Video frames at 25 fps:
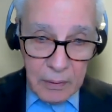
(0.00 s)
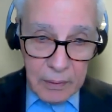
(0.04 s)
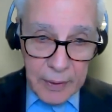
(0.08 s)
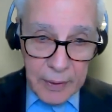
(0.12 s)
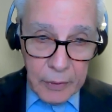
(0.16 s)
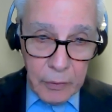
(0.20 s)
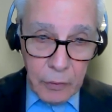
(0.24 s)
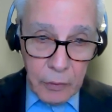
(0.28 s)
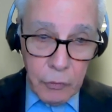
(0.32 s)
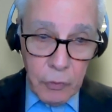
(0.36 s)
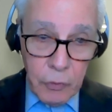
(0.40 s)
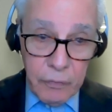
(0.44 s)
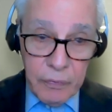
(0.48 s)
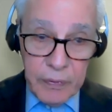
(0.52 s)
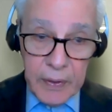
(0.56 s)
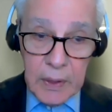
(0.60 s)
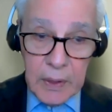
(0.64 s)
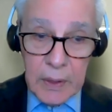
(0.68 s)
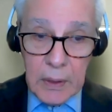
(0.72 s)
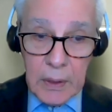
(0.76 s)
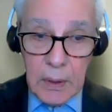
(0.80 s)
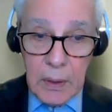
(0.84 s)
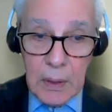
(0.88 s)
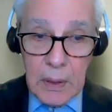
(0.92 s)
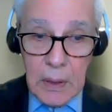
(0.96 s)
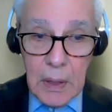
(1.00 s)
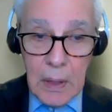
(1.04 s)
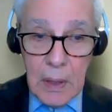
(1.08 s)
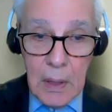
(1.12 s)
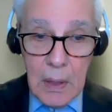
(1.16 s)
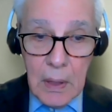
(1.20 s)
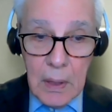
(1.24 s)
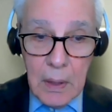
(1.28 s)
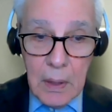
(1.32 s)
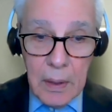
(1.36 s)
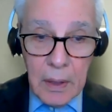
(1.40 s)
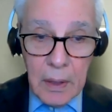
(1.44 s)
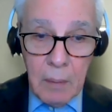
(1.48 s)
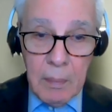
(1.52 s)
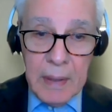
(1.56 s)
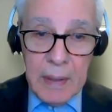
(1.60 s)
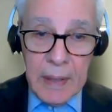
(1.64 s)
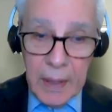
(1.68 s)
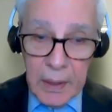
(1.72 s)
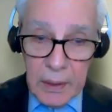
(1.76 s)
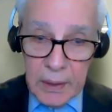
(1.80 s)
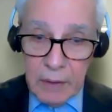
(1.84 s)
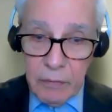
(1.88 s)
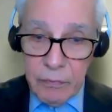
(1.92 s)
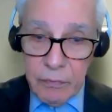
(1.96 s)
Lykotrafiti,
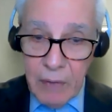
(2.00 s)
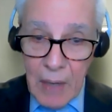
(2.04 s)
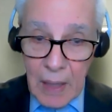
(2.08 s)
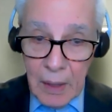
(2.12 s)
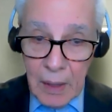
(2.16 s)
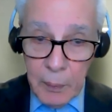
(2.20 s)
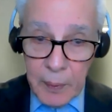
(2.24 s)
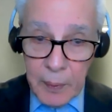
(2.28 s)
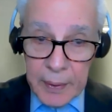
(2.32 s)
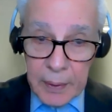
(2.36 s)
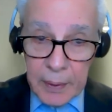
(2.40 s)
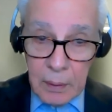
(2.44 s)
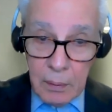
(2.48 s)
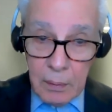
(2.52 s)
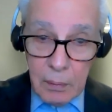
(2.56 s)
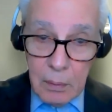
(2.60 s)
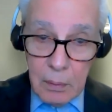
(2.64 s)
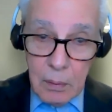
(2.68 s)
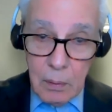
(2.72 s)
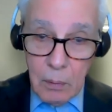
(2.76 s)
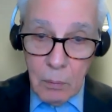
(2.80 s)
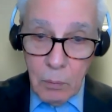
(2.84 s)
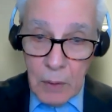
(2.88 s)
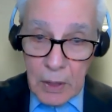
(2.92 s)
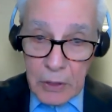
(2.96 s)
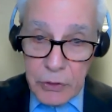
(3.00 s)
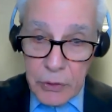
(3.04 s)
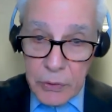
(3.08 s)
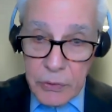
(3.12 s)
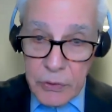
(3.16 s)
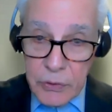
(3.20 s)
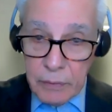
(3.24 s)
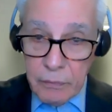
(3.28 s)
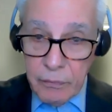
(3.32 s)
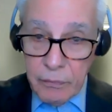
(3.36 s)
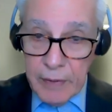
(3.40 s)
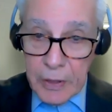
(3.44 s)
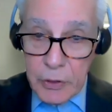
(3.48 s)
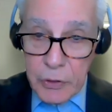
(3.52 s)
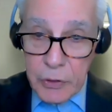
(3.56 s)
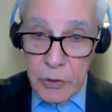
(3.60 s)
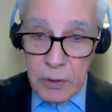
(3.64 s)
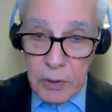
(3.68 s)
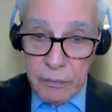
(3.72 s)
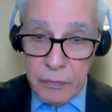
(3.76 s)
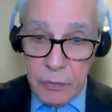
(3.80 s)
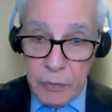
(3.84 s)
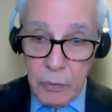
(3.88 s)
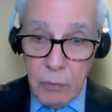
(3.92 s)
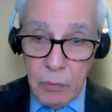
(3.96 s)
immediately following Russia's invasion
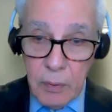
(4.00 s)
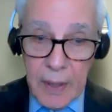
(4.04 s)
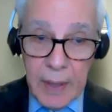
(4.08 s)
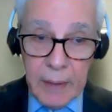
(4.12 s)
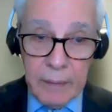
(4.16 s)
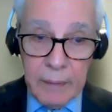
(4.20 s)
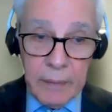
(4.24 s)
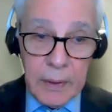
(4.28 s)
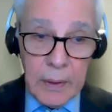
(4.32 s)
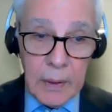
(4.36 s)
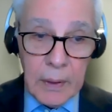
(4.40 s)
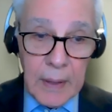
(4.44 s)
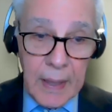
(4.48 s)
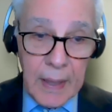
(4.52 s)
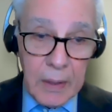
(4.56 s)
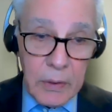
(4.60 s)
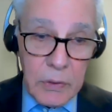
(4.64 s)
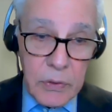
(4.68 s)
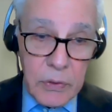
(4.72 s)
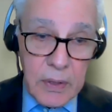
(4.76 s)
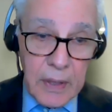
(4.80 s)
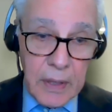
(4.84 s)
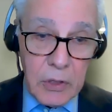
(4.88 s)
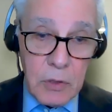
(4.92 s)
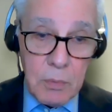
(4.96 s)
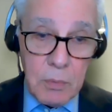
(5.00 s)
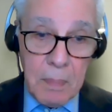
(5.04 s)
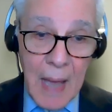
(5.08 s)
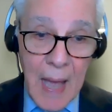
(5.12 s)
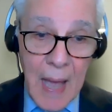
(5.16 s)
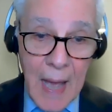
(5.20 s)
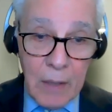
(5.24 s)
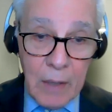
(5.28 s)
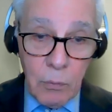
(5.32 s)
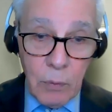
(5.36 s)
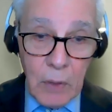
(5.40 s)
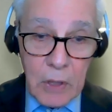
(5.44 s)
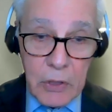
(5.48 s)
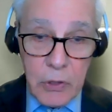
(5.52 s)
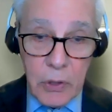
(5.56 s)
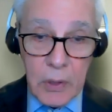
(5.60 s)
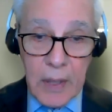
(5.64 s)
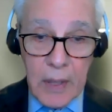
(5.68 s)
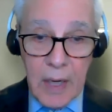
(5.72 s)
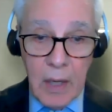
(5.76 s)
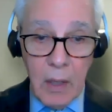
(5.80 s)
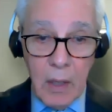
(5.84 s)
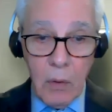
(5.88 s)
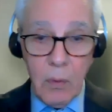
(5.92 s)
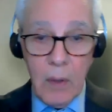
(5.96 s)
of Ukraine, the United States banned Russian
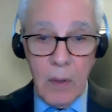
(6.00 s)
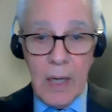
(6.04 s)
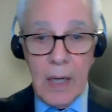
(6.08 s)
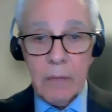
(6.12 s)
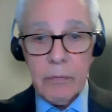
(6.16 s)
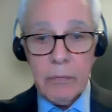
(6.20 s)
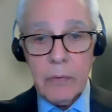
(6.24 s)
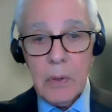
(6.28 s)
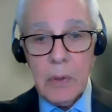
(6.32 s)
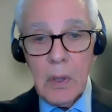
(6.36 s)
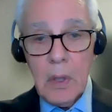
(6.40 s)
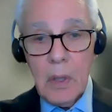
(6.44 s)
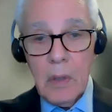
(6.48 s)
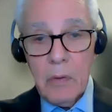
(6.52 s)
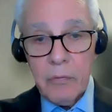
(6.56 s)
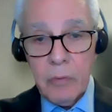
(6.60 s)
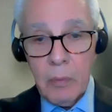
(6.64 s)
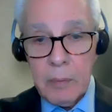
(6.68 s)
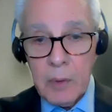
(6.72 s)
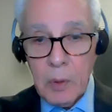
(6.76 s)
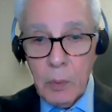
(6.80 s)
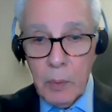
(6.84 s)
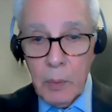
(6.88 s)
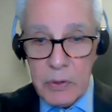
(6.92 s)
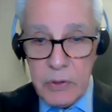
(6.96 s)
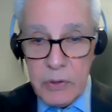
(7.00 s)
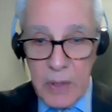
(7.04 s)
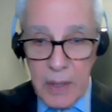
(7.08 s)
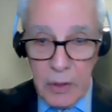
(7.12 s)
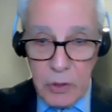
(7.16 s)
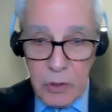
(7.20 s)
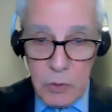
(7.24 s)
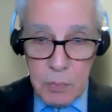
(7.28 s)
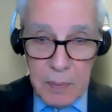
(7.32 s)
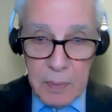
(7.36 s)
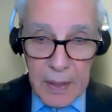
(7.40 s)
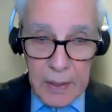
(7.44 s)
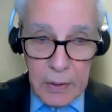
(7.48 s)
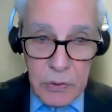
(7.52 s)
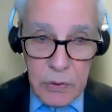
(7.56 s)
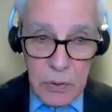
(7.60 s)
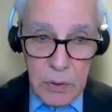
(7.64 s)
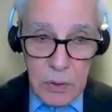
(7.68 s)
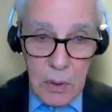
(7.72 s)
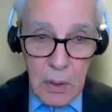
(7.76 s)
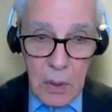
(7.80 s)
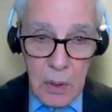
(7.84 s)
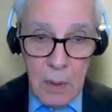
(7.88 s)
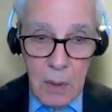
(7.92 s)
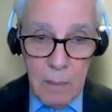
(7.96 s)
aircraft from U.S. airspace.
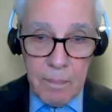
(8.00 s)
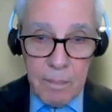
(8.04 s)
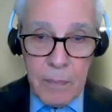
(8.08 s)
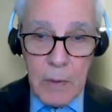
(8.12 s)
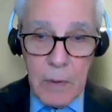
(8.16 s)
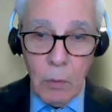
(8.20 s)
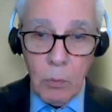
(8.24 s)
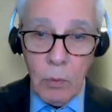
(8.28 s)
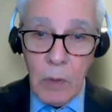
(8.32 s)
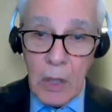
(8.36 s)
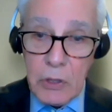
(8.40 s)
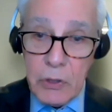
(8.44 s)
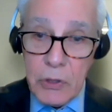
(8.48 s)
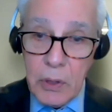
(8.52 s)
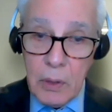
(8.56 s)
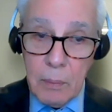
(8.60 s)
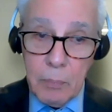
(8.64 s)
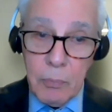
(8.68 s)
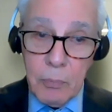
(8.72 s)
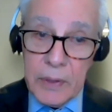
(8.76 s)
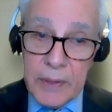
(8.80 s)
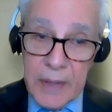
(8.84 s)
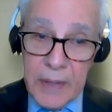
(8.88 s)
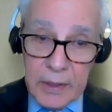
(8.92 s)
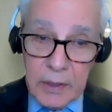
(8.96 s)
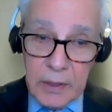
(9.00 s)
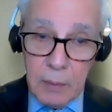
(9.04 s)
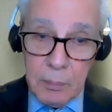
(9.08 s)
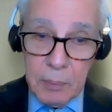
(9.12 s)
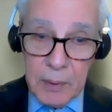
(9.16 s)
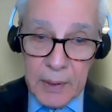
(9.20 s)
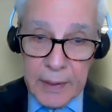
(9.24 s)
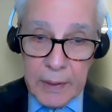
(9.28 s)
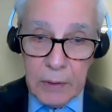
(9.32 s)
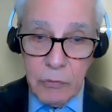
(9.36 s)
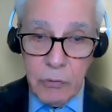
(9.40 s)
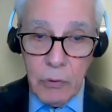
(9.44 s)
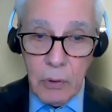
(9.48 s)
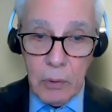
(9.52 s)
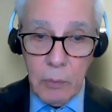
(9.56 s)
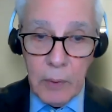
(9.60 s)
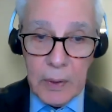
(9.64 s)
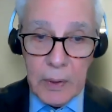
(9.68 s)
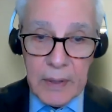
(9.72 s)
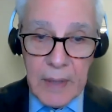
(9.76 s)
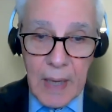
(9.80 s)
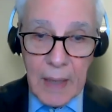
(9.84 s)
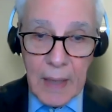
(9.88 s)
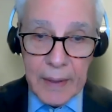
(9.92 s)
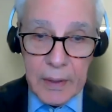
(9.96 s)
Russia predictably took
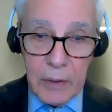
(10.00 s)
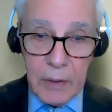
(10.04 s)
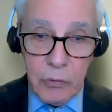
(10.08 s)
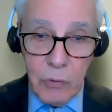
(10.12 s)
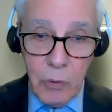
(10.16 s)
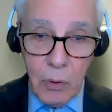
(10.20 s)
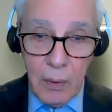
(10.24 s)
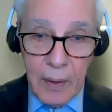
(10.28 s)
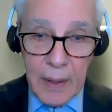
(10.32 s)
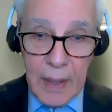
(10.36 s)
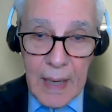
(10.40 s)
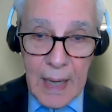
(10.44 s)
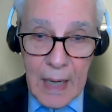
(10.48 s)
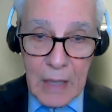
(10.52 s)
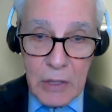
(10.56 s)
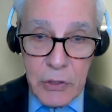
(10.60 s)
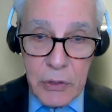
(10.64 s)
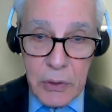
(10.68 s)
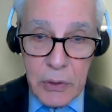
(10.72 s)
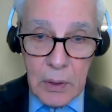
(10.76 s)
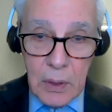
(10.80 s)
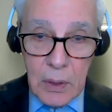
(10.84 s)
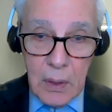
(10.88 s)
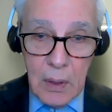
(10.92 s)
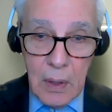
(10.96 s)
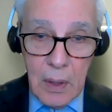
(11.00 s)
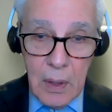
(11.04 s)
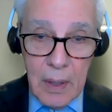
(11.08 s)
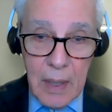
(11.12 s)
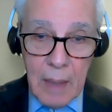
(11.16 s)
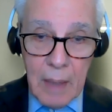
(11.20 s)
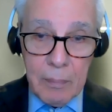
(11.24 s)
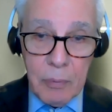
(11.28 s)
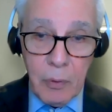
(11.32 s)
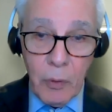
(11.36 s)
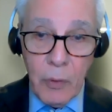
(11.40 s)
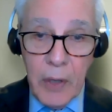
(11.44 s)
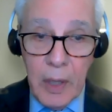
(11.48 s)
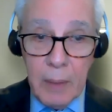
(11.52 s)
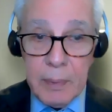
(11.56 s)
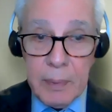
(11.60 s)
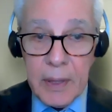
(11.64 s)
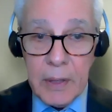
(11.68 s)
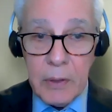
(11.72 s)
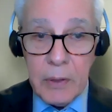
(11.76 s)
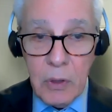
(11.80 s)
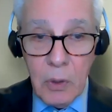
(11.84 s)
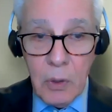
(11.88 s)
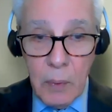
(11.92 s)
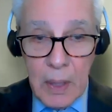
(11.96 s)
retaliatory action and
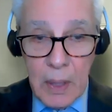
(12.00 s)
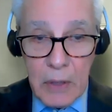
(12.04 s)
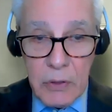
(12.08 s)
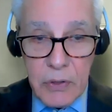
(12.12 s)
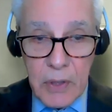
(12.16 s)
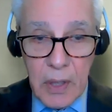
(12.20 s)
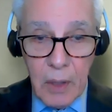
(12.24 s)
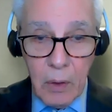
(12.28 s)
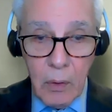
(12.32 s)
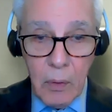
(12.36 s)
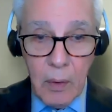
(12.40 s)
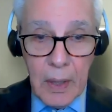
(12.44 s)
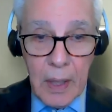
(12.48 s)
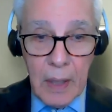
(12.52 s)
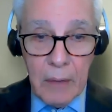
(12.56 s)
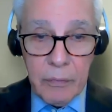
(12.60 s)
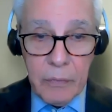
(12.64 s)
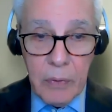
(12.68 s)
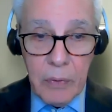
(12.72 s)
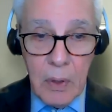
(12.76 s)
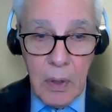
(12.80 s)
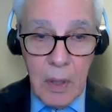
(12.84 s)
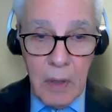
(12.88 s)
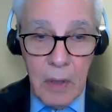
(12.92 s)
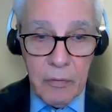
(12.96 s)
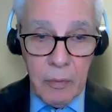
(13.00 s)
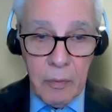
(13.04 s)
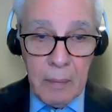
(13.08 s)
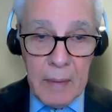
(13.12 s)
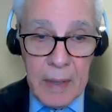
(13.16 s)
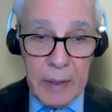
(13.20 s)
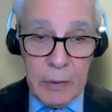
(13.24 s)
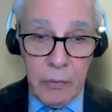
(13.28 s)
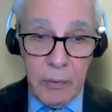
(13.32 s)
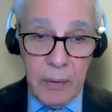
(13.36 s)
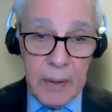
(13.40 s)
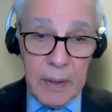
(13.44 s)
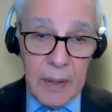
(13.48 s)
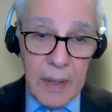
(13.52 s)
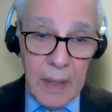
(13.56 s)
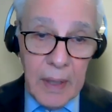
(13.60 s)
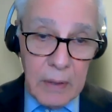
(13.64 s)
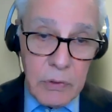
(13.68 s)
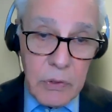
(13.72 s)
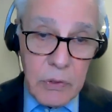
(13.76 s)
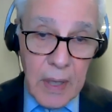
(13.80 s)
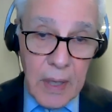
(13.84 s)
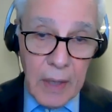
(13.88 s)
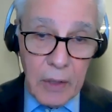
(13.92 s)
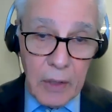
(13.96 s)
prohibited U.S. aircraft from entering
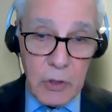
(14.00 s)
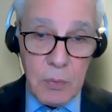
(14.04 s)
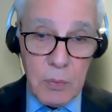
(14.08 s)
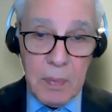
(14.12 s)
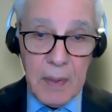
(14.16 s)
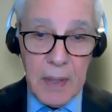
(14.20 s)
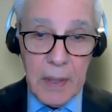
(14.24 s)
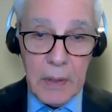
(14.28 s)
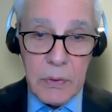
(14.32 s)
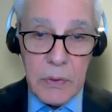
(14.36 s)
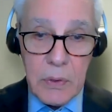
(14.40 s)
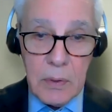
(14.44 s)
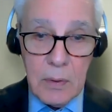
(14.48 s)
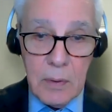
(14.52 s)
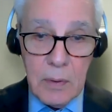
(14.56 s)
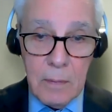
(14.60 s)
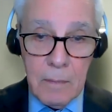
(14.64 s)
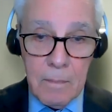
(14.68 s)
its airspace.